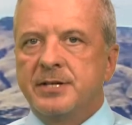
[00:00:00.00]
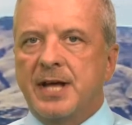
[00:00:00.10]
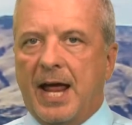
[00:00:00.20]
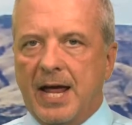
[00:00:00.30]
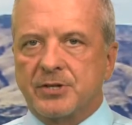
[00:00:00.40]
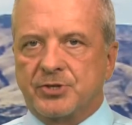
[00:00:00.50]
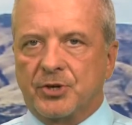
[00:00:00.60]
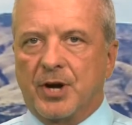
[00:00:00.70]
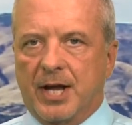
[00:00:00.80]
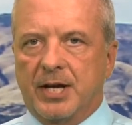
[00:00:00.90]
to
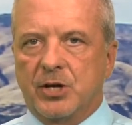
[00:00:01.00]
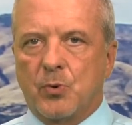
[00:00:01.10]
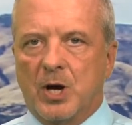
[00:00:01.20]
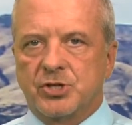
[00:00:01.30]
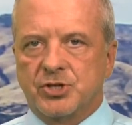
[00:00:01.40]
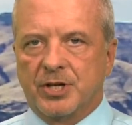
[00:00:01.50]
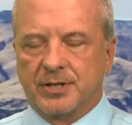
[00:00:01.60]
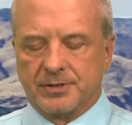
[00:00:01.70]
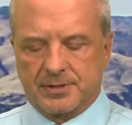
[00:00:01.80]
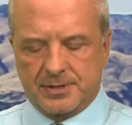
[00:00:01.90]
answer any
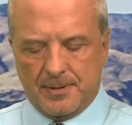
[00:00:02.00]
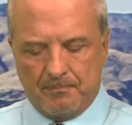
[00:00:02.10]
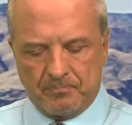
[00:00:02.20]
questions.